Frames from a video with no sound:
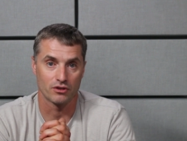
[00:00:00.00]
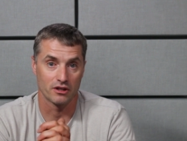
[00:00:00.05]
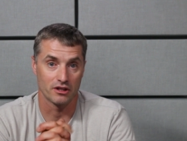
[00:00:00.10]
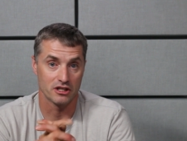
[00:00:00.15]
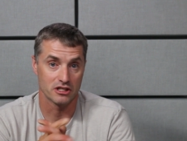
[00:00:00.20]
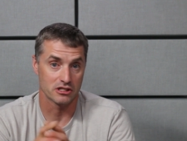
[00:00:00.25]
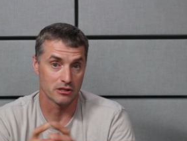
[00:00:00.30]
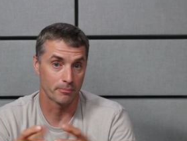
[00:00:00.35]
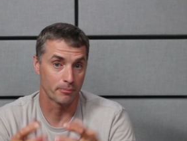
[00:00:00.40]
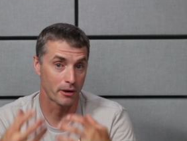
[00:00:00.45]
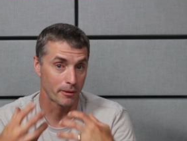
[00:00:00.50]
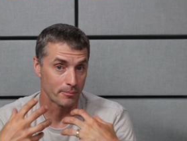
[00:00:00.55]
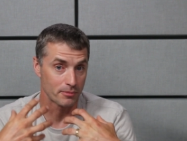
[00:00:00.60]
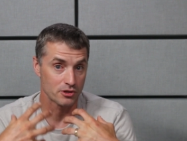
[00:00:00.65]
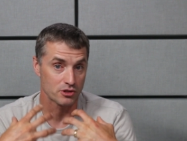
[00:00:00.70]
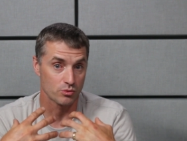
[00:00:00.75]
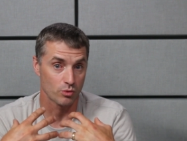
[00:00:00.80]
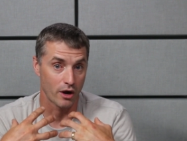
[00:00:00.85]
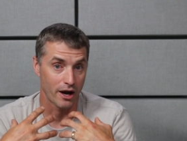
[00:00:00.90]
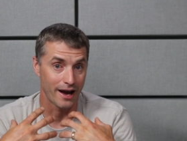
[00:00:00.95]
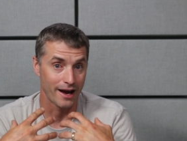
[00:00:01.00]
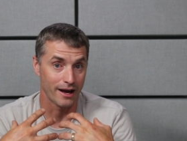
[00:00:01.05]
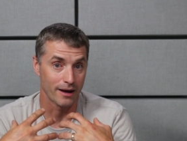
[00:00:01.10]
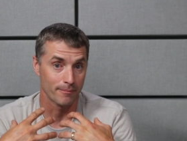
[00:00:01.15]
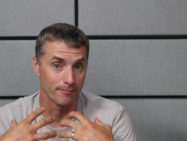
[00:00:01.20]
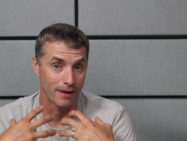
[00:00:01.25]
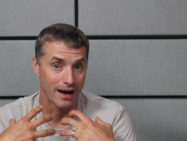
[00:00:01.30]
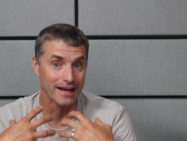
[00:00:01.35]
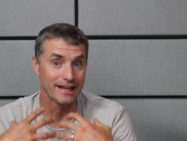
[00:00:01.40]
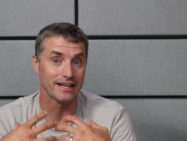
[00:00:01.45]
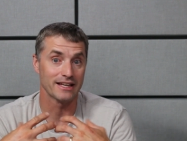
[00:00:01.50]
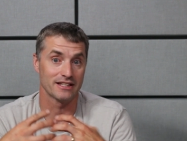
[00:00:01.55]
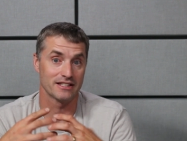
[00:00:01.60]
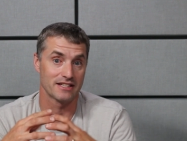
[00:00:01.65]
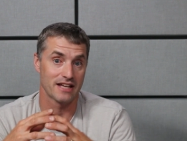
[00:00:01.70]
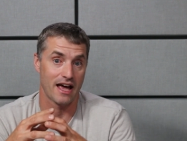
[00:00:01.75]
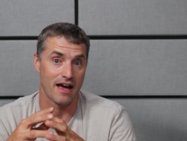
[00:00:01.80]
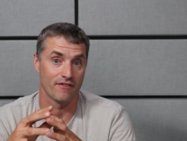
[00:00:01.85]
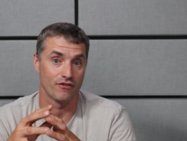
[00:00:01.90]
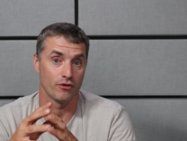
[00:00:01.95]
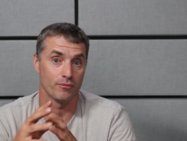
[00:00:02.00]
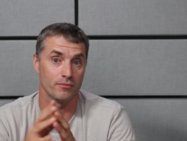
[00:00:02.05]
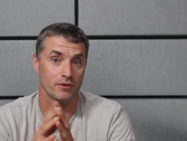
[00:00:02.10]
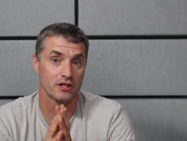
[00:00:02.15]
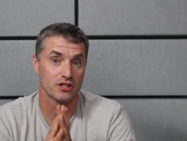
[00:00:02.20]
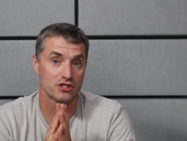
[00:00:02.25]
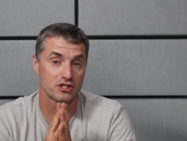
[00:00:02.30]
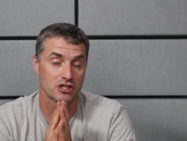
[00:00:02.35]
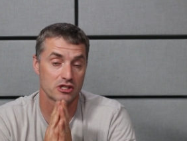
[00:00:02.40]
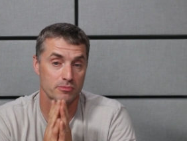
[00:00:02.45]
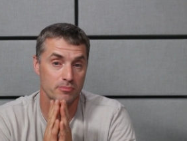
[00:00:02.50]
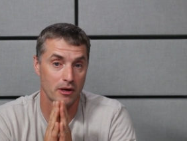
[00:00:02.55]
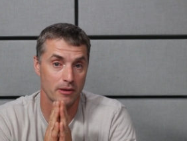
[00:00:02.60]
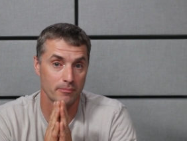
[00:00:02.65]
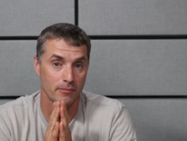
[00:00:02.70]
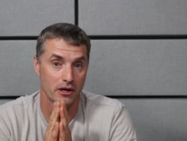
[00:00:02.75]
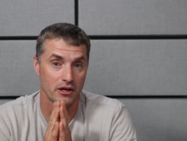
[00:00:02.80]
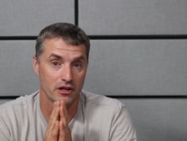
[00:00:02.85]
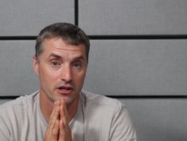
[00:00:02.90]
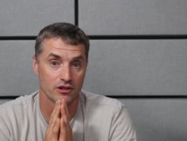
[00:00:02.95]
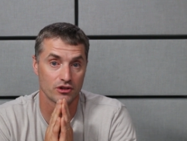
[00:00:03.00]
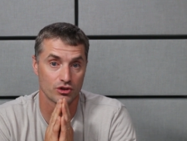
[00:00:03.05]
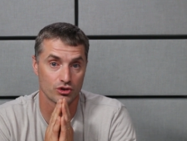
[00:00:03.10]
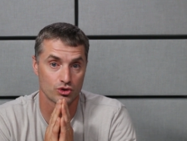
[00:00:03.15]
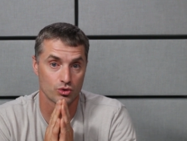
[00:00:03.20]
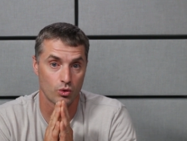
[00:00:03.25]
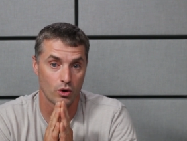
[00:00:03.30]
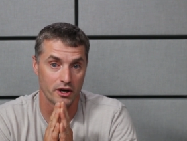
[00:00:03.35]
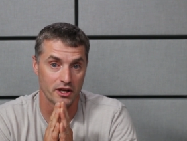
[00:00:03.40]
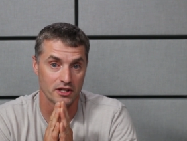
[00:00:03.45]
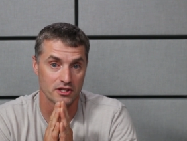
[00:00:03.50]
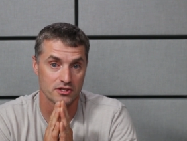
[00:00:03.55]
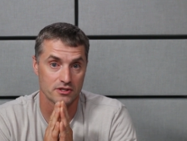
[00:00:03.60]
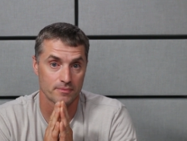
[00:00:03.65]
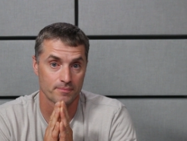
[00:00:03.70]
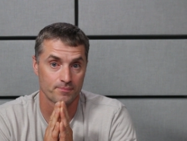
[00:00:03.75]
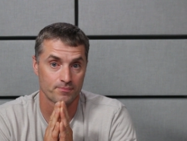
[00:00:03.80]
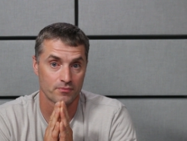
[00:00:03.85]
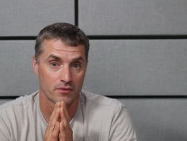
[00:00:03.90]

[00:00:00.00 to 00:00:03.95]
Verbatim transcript: at least the purpose why my kids have them, is to spend money in their 20s.